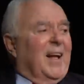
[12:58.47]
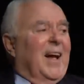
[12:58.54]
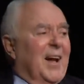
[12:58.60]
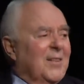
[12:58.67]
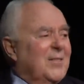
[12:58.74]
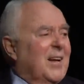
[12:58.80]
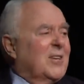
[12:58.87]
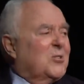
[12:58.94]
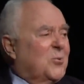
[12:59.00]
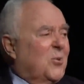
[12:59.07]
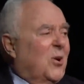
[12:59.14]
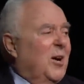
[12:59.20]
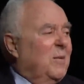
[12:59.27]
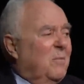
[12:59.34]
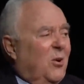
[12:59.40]
and that's
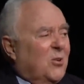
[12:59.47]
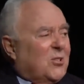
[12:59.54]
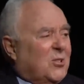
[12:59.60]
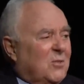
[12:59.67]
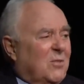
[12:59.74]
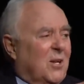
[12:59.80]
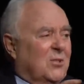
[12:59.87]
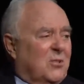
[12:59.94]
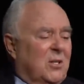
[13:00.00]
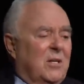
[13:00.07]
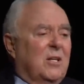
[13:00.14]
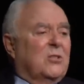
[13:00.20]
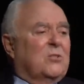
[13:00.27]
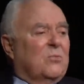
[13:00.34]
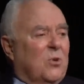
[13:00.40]
why most of us in this